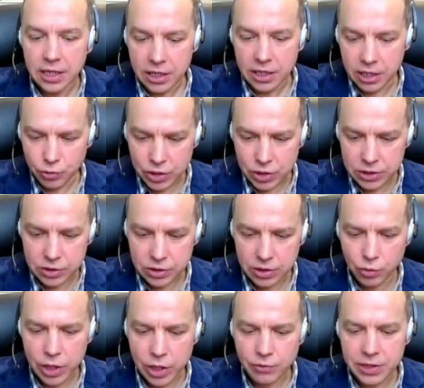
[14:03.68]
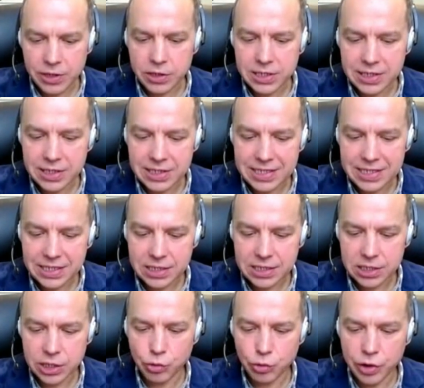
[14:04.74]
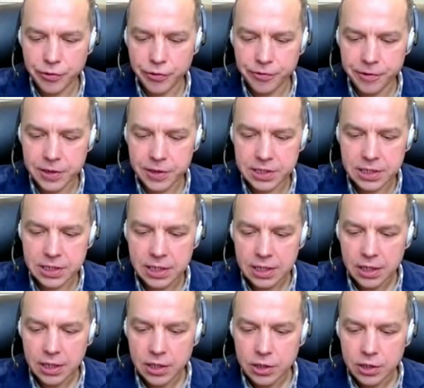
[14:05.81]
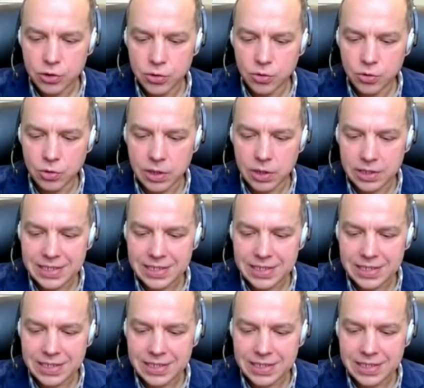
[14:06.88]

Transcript: it was uh, one of their successes they were first to uh,